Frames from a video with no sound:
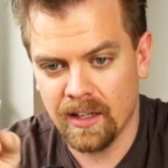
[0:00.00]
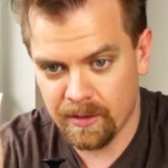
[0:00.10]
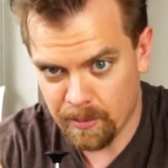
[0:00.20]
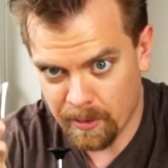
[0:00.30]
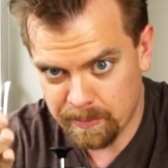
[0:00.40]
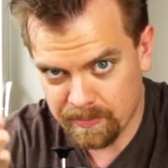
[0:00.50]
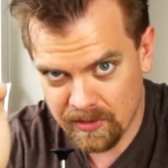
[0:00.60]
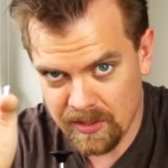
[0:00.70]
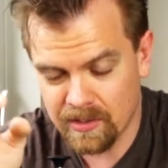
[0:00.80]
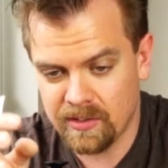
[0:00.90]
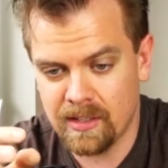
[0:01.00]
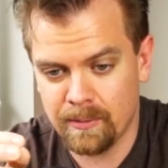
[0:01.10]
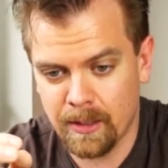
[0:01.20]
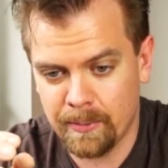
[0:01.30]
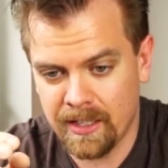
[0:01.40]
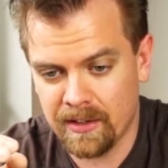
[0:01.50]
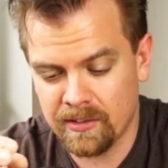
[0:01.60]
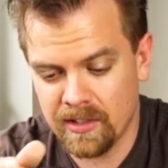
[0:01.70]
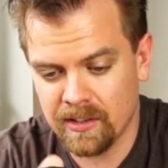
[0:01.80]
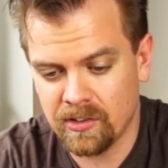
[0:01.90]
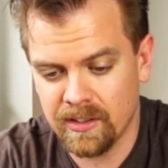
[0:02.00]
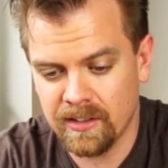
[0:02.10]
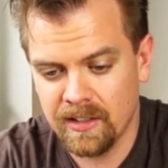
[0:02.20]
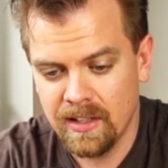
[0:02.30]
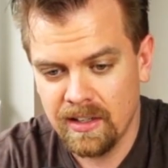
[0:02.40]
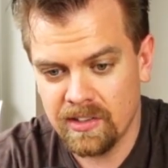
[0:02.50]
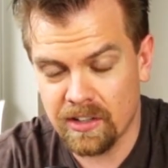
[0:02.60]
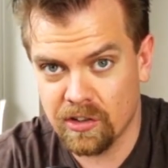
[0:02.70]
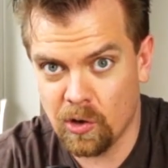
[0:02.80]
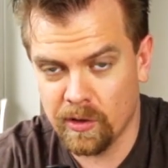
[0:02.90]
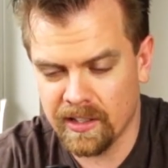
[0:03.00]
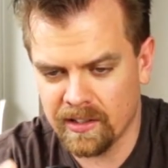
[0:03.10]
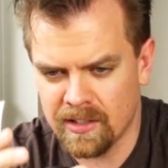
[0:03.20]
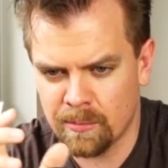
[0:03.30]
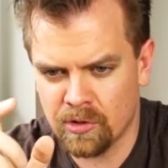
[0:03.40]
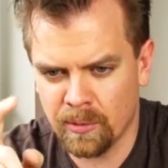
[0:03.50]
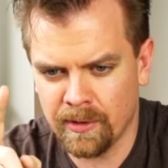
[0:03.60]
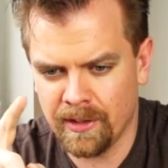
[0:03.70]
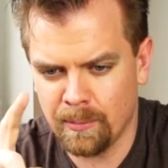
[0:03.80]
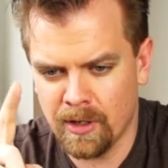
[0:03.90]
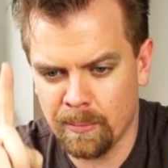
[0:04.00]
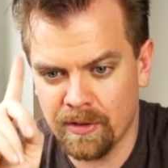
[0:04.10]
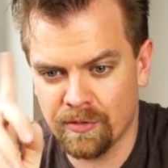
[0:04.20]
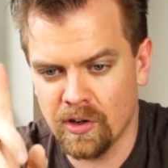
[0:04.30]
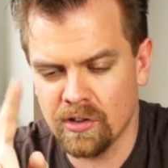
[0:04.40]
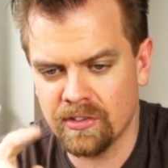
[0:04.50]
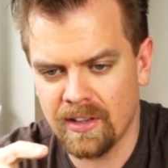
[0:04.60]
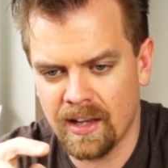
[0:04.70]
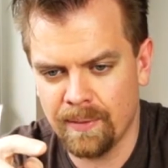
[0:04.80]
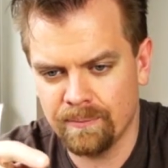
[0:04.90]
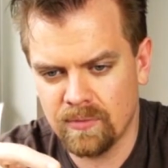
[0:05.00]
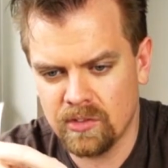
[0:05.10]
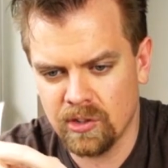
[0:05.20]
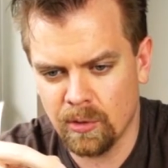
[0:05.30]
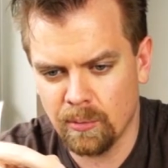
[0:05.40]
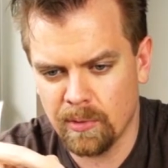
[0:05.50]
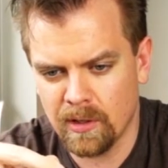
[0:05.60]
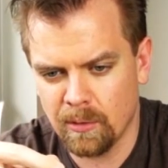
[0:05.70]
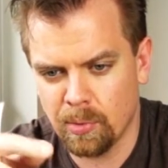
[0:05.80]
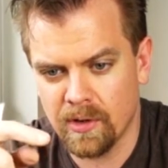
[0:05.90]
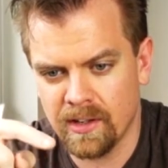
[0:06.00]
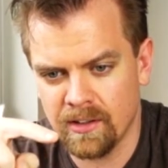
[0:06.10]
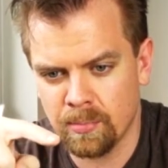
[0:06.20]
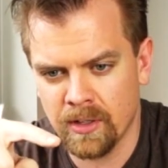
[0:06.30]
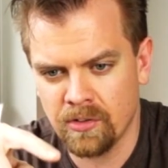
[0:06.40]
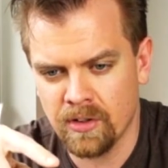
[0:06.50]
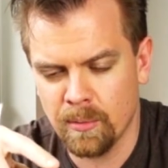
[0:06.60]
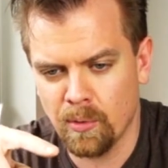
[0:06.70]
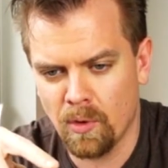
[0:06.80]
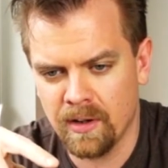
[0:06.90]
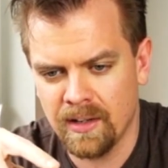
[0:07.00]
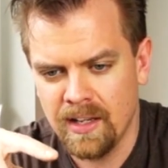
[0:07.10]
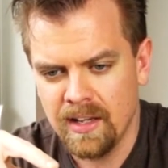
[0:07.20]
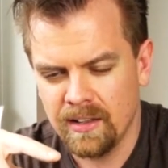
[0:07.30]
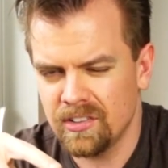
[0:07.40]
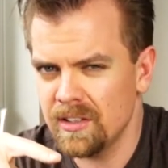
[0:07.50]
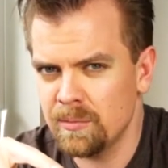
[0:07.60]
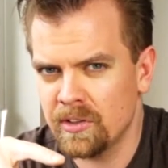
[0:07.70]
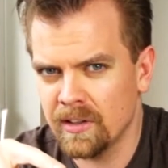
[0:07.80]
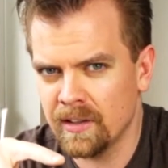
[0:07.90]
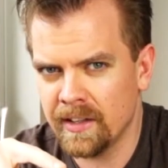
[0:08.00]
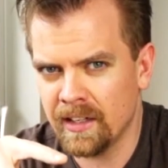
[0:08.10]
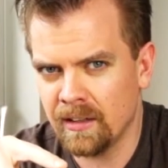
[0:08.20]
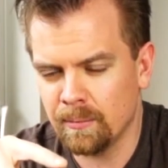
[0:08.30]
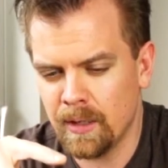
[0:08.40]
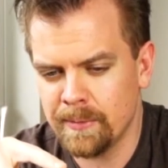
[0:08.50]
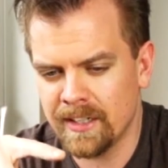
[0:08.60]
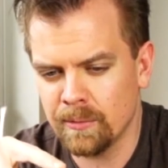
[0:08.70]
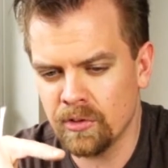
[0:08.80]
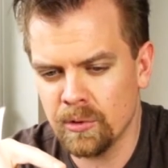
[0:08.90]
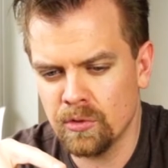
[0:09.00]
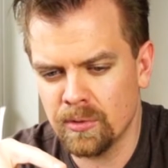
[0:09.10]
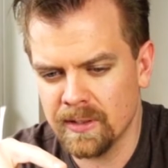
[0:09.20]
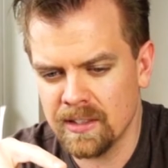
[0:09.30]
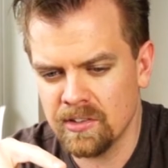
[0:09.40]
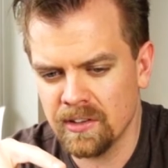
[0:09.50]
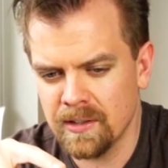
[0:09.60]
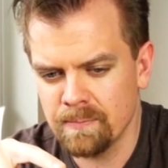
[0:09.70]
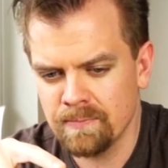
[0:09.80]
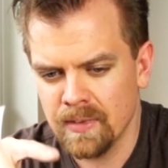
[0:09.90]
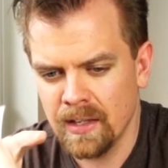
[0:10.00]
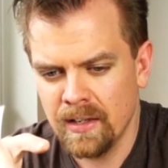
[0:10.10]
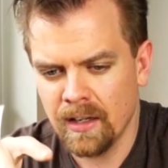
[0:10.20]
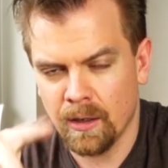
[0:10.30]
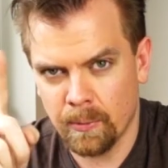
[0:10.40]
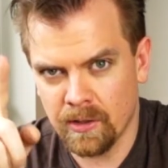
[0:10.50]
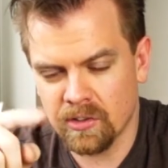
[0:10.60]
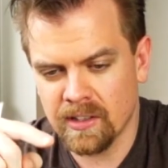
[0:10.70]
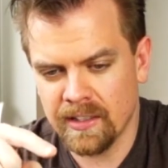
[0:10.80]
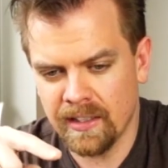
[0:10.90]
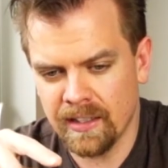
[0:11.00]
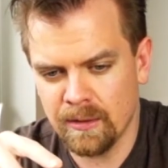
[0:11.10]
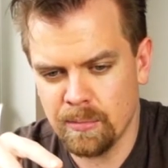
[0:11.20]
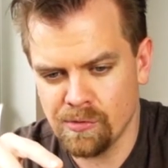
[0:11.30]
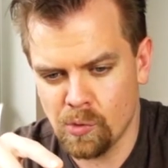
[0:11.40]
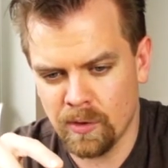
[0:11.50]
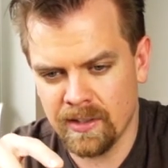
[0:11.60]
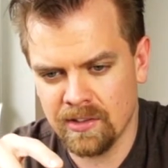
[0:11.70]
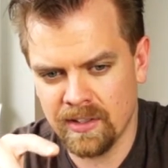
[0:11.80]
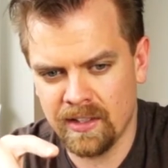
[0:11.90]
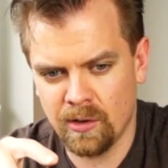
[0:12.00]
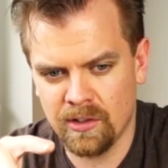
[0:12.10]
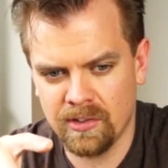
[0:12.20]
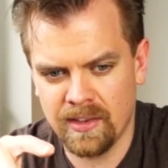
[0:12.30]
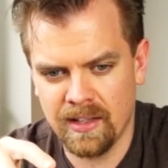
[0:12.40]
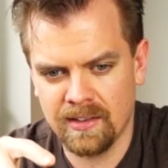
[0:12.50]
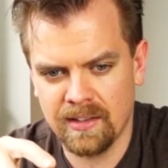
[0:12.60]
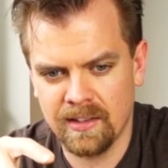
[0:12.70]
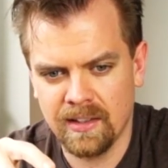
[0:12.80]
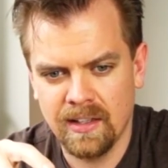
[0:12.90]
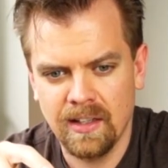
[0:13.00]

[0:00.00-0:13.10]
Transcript: You might see the steam coming out. It's actually holding the temperature really well. But first, so I'll point out this plunger. Number one, this seems to, like, it maybe comes loose really easily. When I was cleaning it before this, I noticed that the